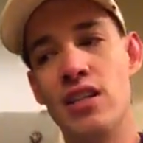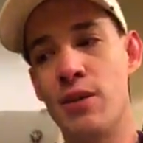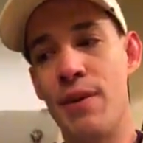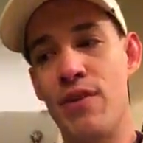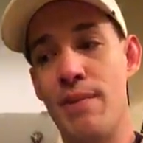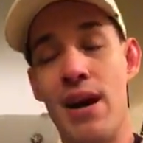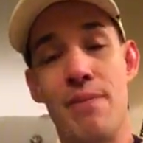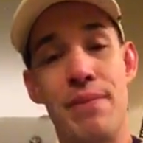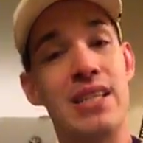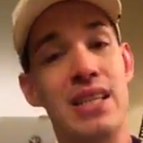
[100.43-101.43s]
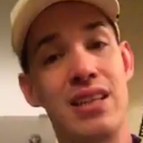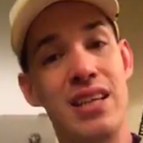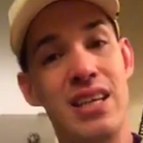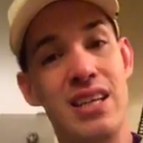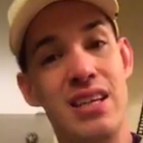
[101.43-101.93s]
so my friend Matt
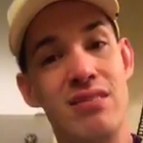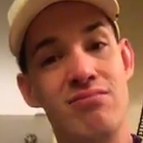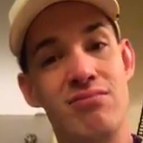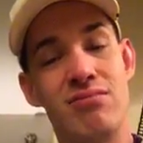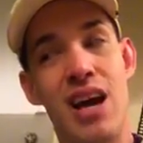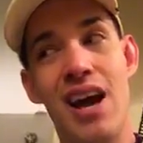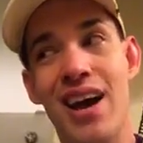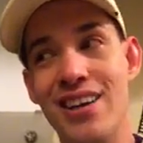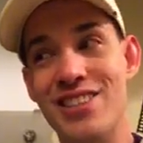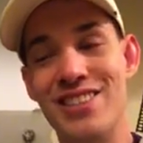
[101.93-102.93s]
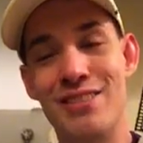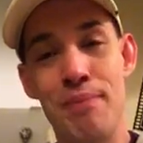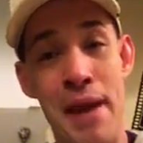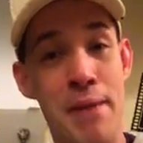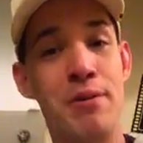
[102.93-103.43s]
basically
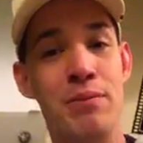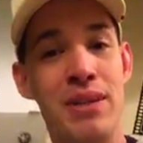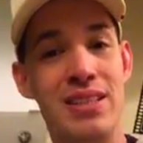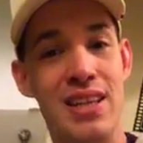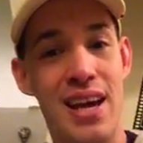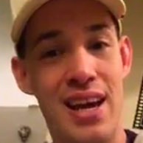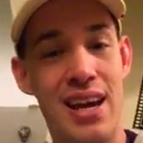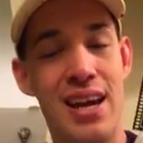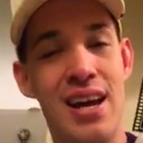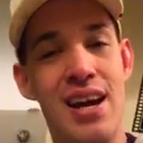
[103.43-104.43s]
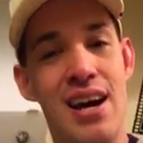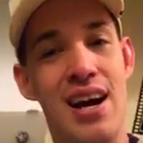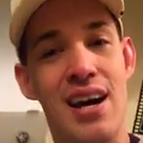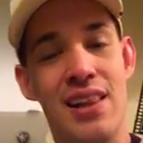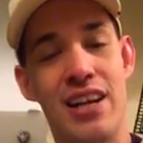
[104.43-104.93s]
pampered me today,
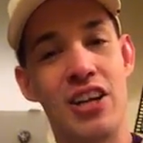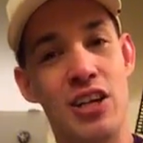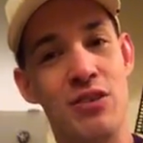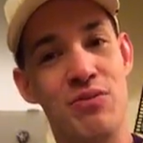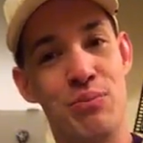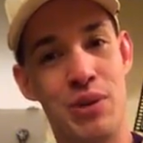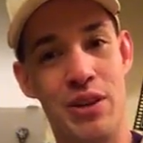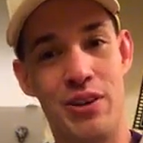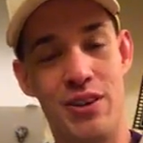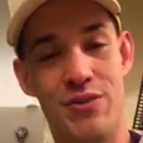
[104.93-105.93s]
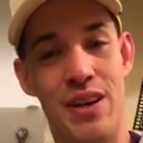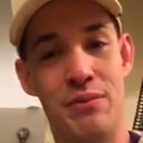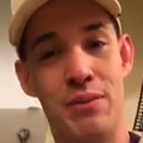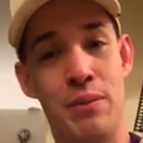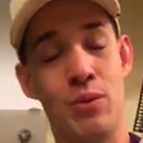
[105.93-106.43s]
like a good brother,
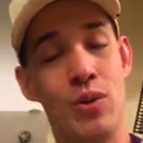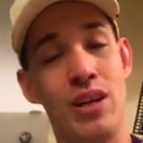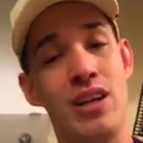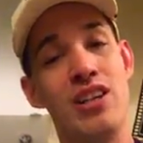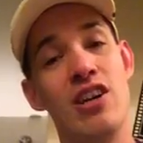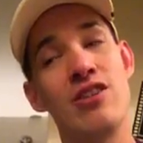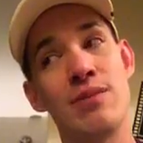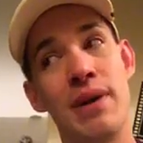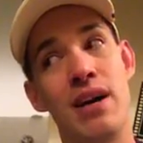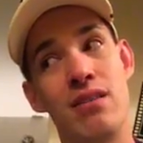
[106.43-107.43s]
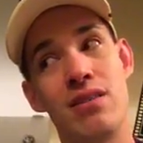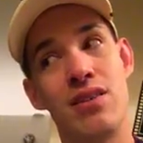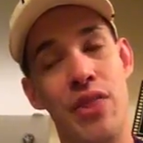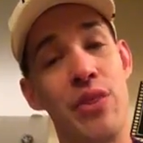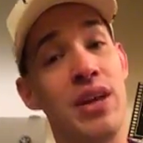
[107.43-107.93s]
family member would, and he knows about
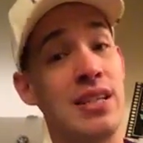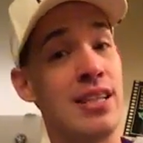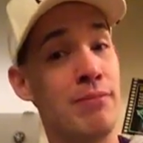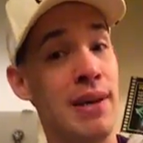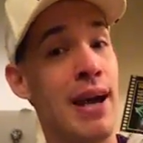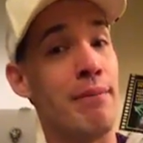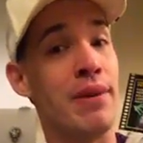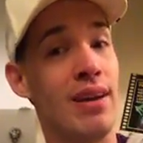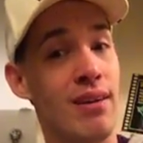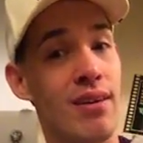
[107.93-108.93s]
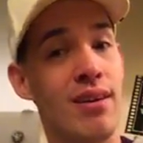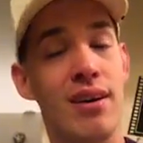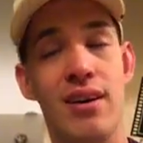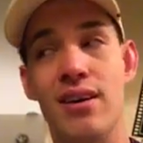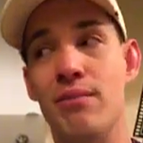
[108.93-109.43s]
the things that have been happening
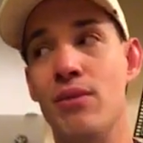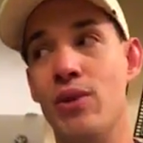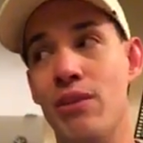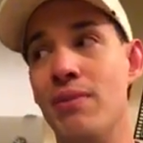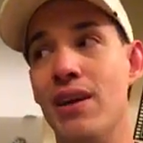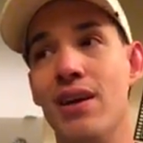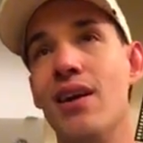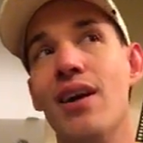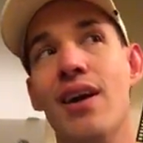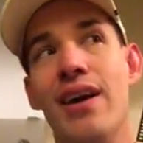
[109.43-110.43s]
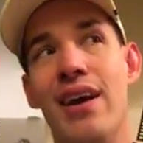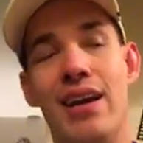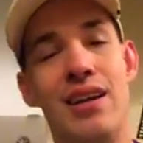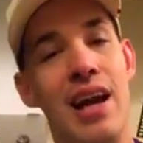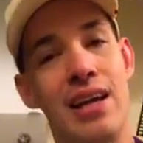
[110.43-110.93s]
with me.
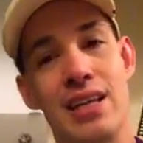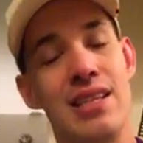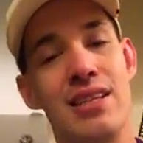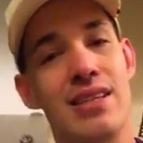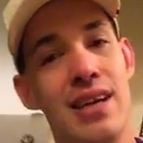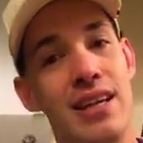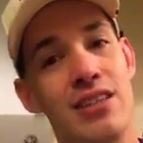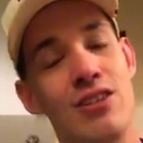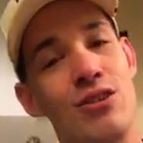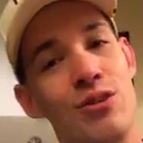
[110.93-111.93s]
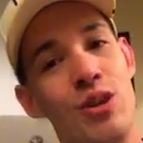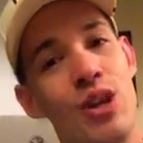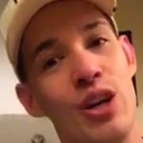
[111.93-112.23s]
And I guess he decided to,